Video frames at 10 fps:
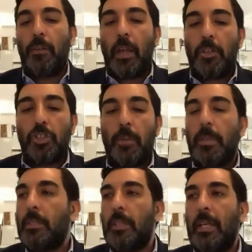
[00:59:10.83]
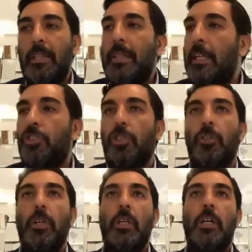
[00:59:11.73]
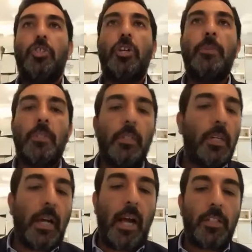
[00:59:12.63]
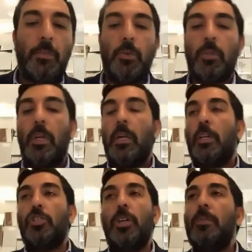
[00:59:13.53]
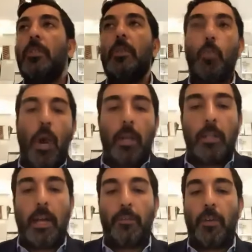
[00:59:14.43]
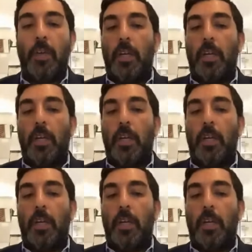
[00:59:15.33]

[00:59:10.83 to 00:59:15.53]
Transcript: Hashem is in nature. Hashem is in the cosmos. Hashem is in the wildlife.